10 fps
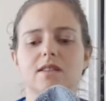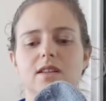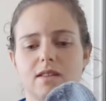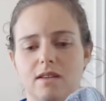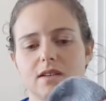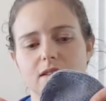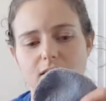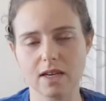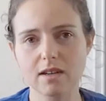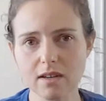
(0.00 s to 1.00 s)
that are
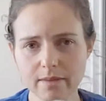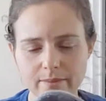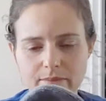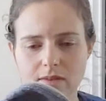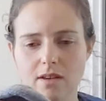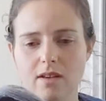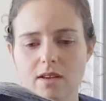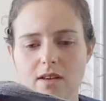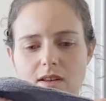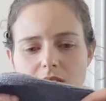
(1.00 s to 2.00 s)
thicker.
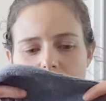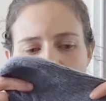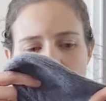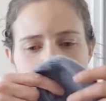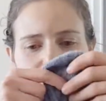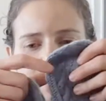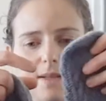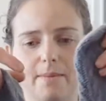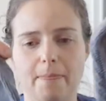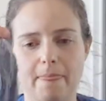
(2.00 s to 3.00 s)

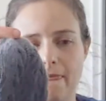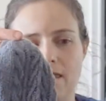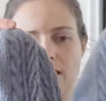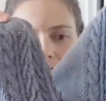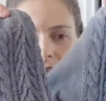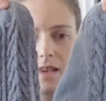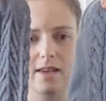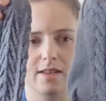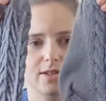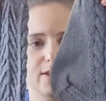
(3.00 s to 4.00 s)

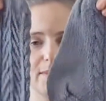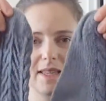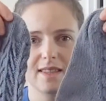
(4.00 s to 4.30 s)
And so I made